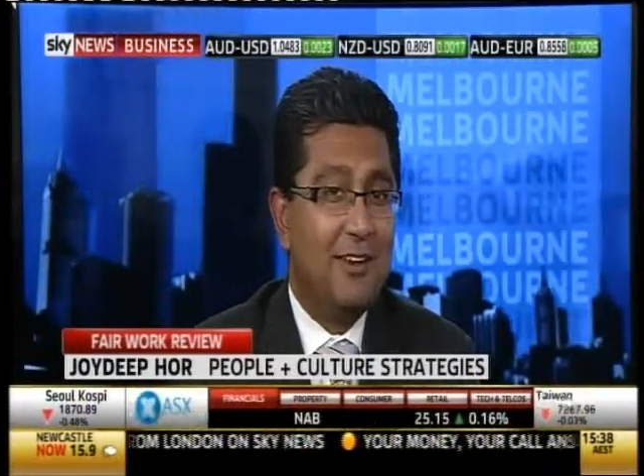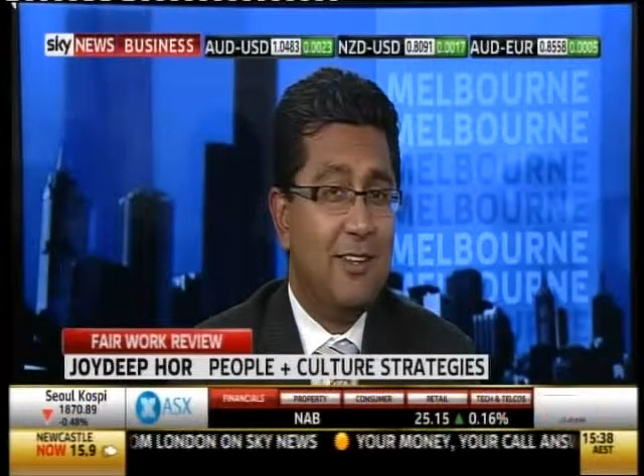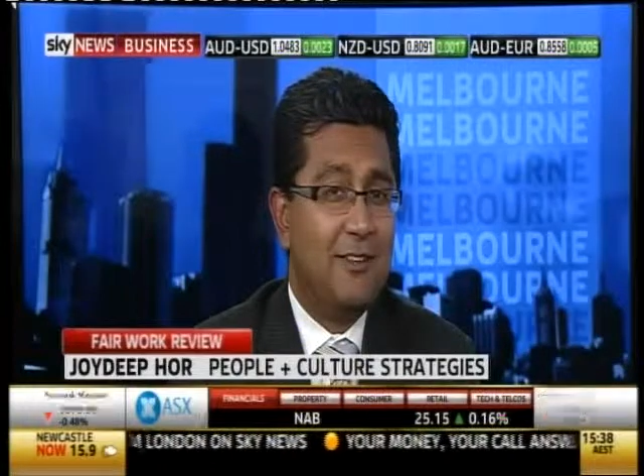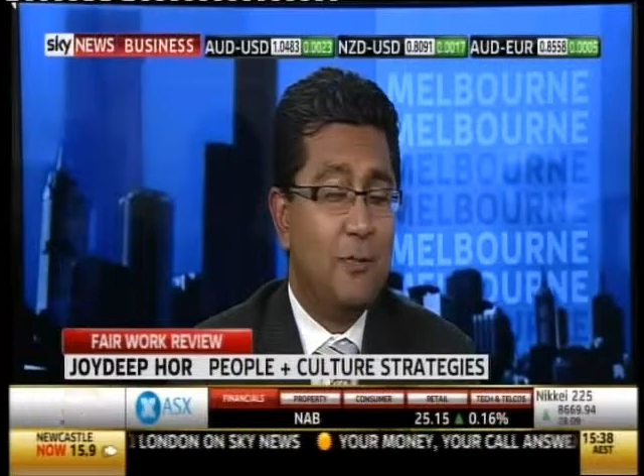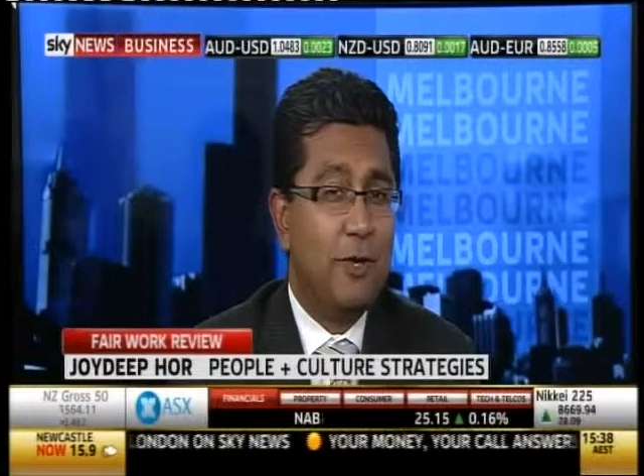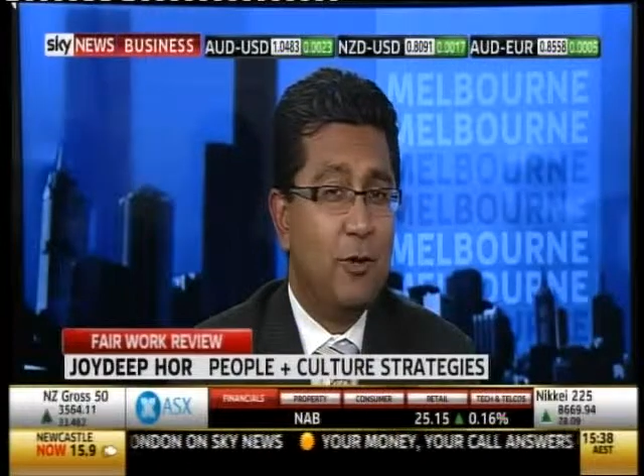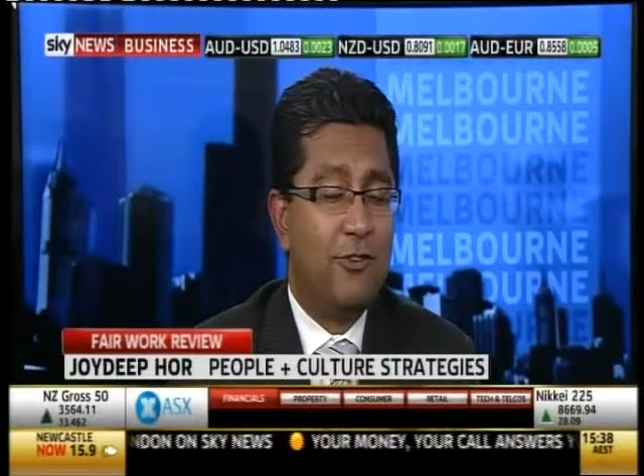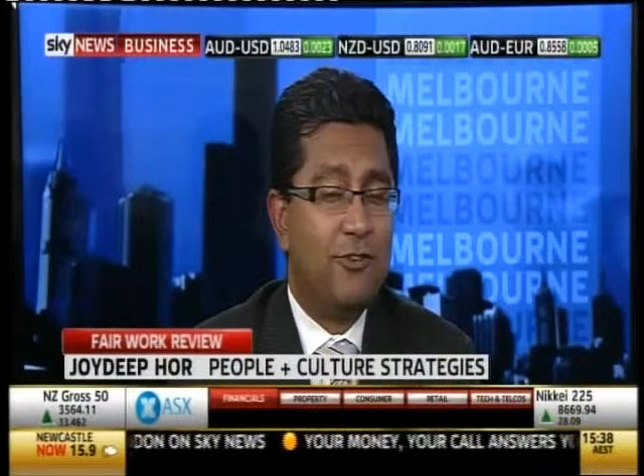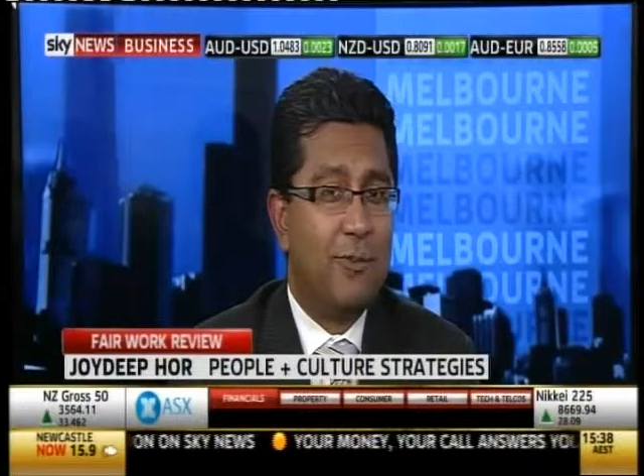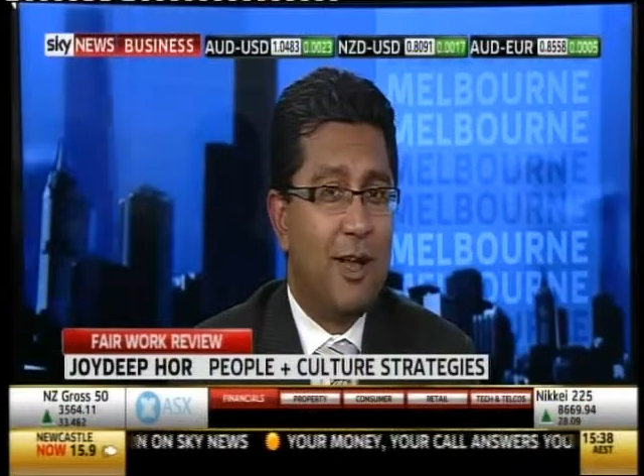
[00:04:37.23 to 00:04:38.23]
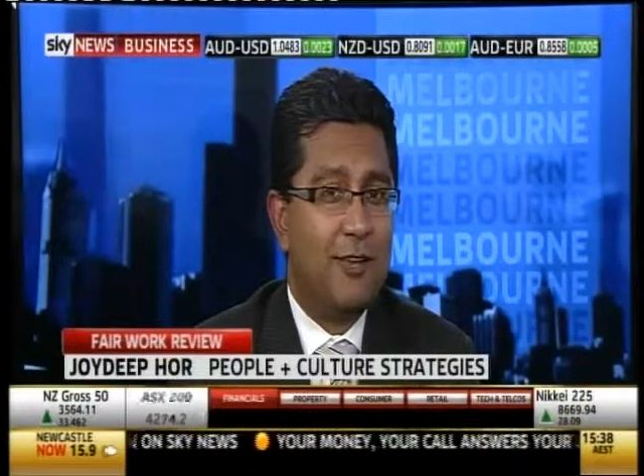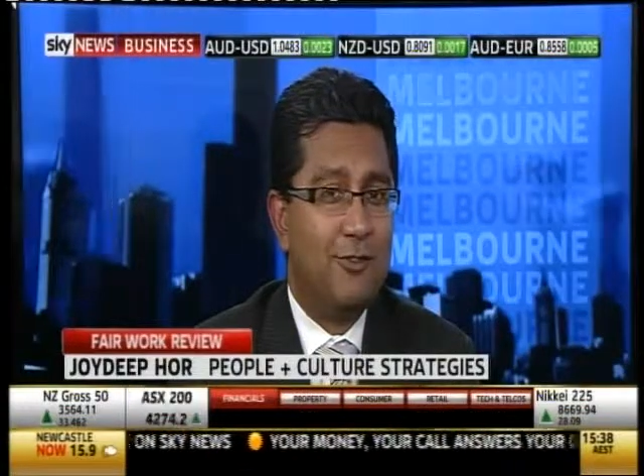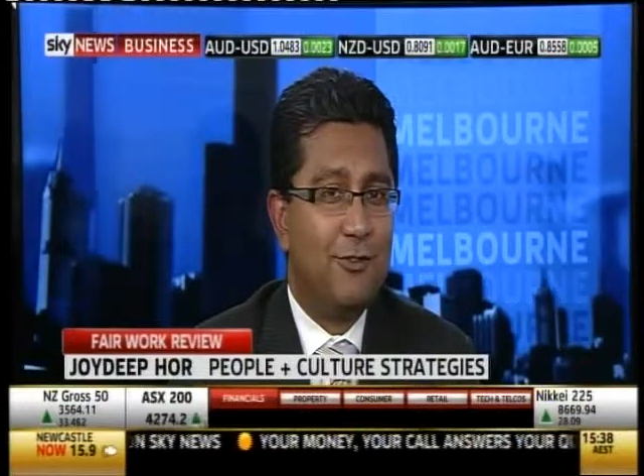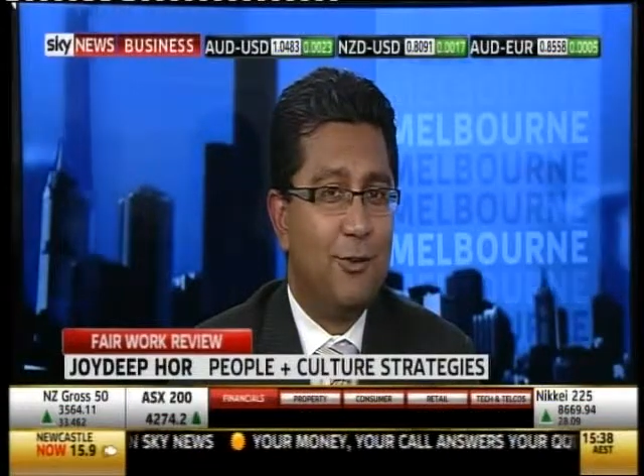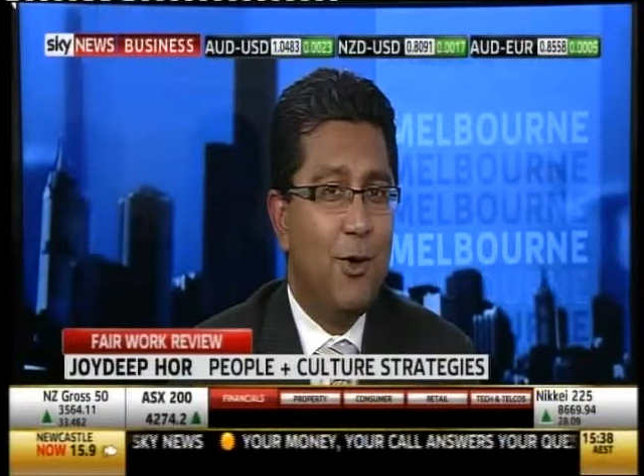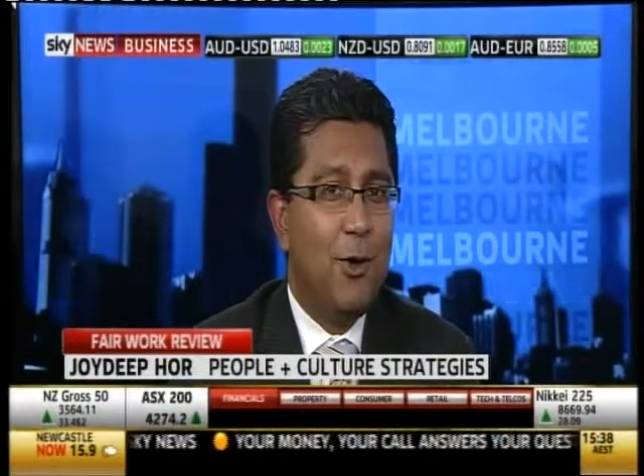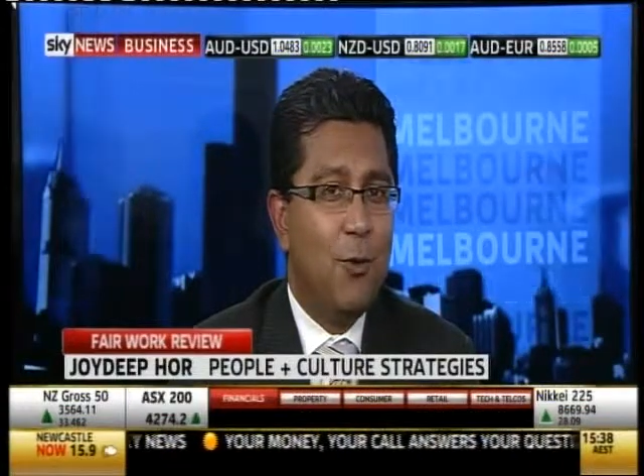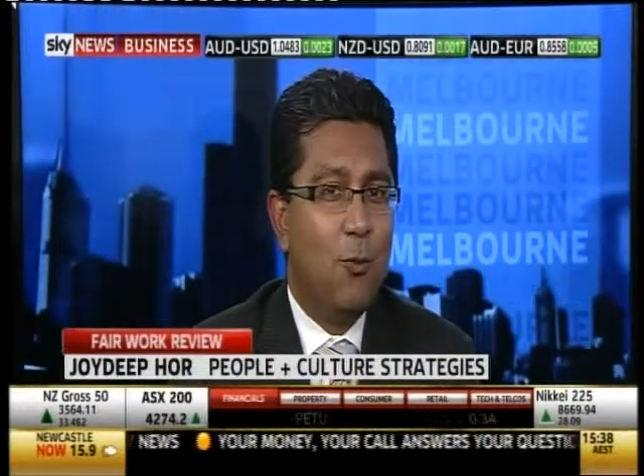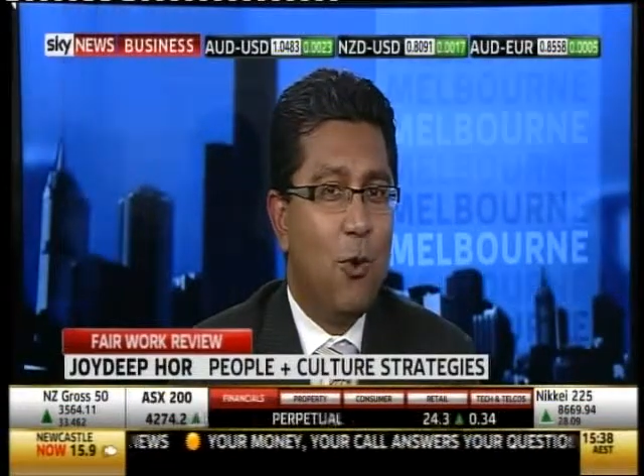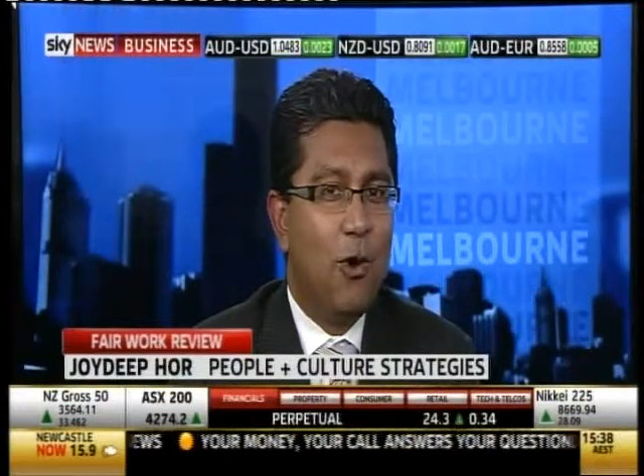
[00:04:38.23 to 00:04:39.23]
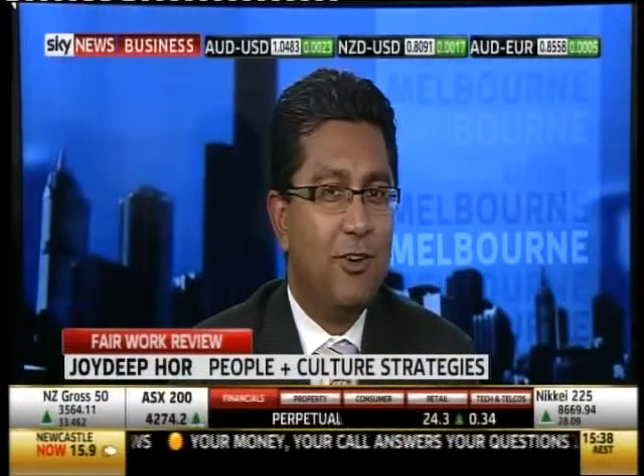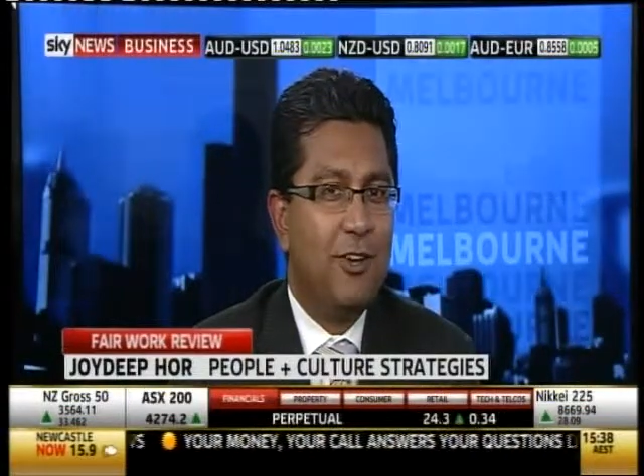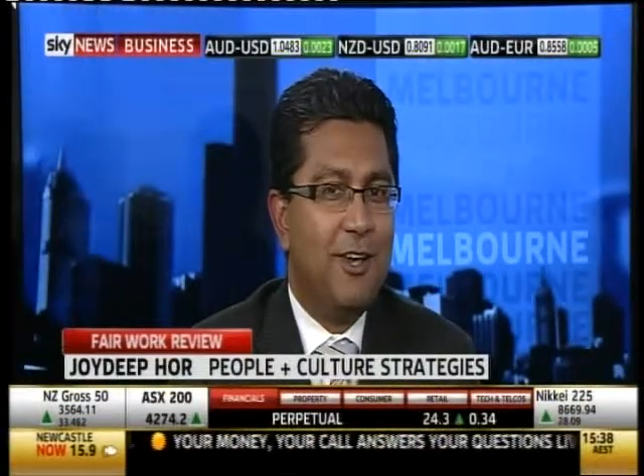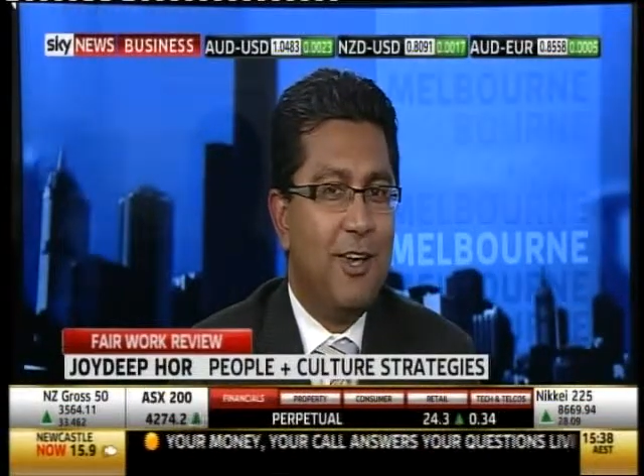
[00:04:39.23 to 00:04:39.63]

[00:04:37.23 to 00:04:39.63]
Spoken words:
Indeed, there's a big question mark as to what,